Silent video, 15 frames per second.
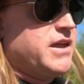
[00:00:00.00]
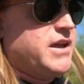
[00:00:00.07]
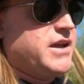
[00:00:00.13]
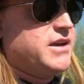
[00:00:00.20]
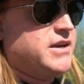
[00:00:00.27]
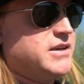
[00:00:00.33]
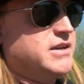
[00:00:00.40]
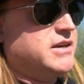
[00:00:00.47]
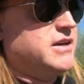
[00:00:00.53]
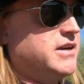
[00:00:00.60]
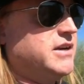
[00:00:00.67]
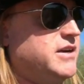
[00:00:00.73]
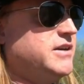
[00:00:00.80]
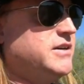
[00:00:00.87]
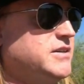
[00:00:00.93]
And
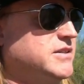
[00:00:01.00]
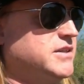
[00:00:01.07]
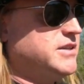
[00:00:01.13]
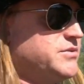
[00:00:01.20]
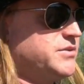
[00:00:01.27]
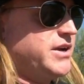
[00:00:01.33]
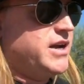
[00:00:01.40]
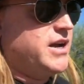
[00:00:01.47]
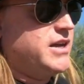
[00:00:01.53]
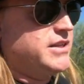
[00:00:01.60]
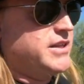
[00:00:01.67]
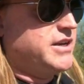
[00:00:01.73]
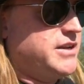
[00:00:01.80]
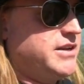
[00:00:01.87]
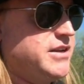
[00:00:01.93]
in
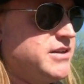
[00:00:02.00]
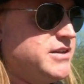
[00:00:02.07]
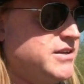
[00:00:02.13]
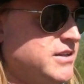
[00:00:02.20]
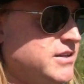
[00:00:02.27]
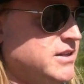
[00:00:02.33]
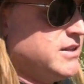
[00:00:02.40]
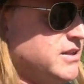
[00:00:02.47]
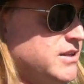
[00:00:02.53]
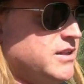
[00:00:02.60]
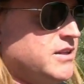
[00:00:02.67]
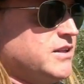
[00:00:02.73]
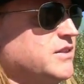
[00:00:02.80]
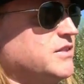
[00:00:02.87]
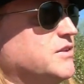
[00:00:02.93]
reality,
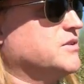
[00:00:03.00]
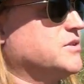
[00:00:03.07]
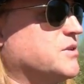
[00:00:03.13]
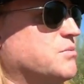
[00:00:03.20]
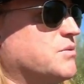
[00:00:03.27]
those are